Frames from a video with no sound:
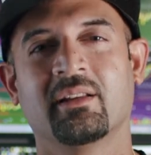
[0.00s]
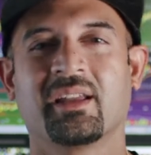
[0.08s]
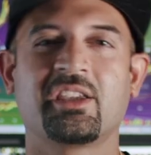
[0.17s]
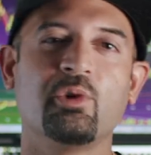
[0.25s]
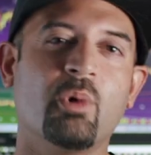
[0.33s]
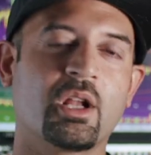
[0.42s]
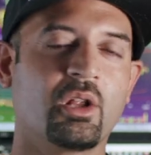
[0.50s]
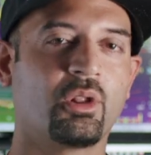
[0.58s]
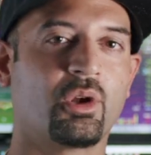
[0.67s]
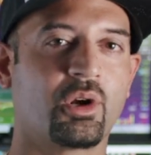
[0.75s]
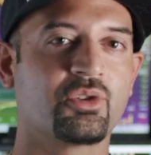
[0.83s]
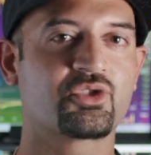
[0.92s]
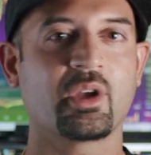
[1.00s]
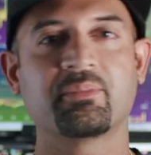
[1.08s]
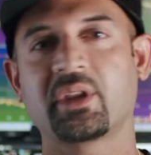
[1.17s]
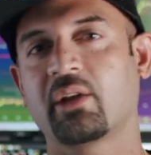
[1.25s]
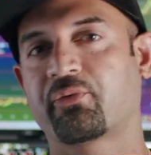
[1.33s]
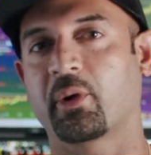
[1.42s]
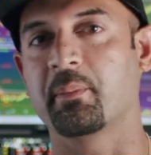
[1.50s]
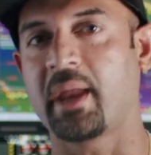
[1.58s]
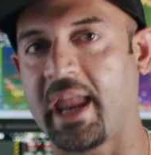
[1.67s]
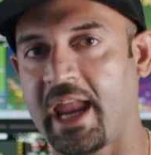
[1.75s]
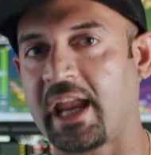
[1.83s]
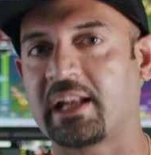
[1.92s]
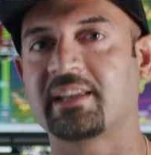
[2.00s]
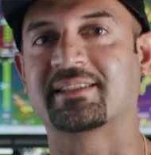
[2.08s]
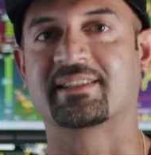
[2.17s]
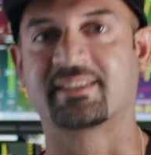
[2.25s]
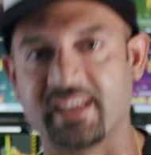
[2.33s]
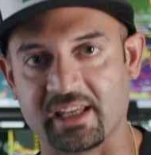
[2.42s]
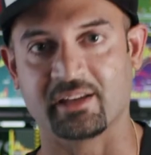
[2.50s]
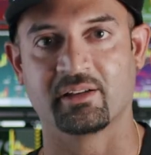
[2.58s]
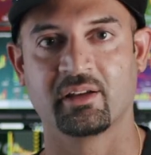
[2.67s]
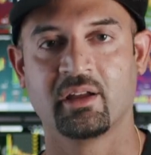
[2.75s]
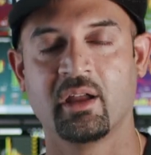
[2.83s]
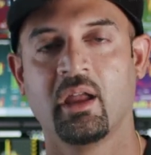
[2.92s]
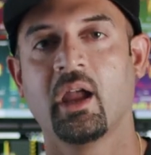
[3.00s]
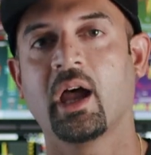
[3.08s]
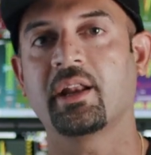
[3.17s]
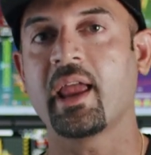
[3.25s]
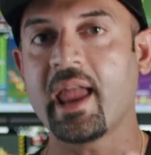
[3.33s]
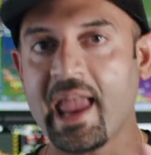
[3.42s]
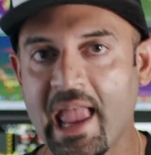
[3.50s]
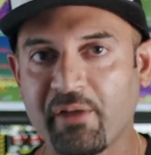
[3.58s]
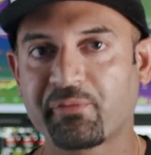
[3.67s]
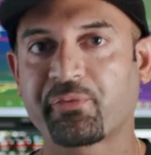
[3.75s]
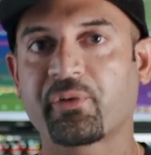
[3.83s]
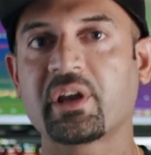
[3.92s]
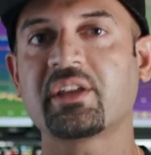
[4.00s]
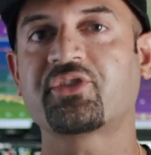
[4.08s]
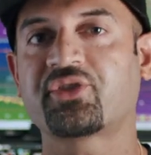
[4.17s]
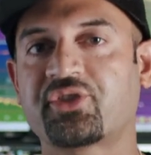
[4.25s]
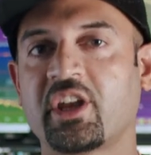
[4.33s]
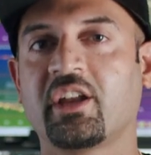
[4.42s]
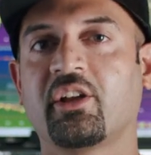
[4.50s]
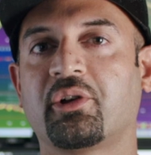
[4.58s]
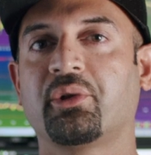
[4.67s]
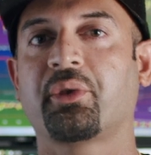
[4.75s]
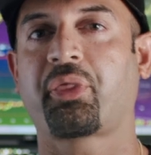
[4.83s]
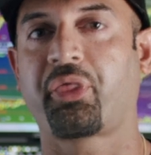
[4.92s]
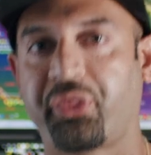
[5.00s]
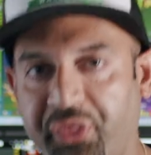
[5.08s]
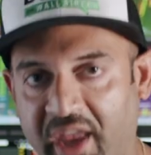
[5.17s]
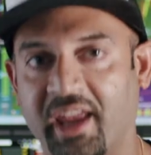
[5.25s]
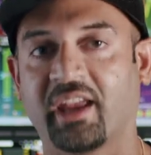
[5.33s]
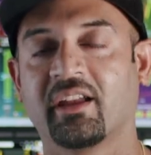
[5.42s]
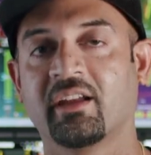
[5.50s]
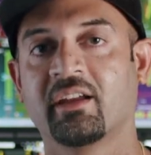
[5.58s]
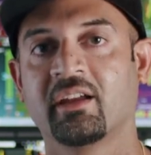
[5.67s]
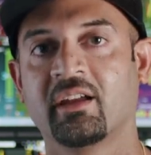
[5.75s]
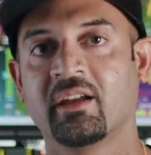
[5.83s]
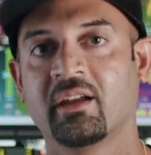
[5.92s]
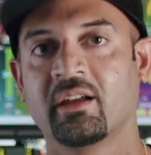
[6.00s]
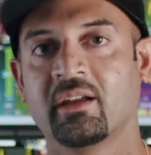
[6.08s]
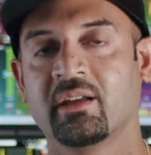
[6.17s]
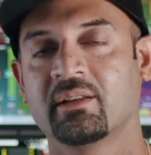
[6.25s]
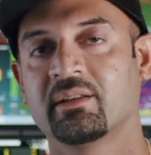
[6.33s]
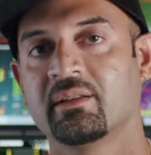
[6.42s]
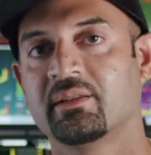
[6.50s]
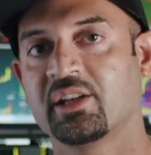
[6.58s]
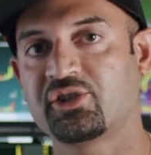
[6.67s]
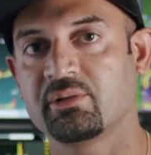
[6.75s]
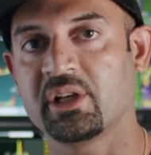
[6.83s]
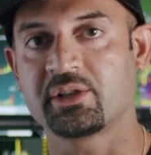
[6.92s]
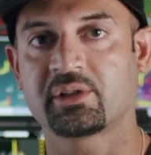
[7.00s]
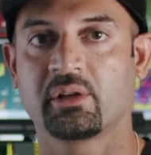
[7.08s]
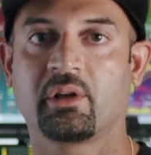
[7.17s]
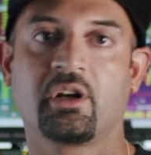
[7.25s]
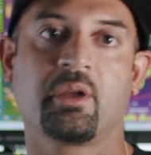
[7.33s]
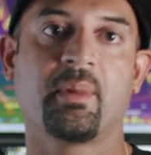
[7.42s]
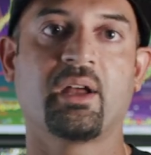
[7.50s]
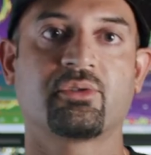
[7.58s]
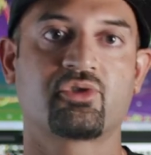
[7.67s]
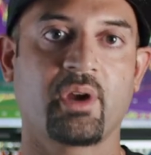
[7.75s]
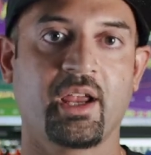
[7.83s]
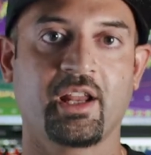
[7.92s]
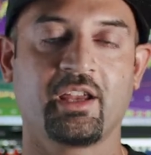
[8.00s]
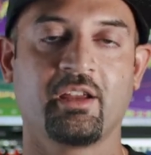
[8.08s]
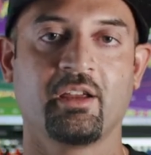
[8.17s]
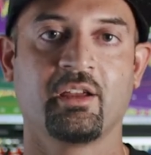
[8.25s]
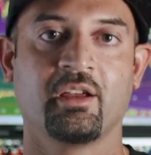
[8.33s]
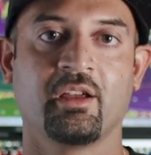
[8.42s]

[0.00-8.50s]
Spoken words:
if you wanna learn something from A to Z on every single thing that you need to learn about trading,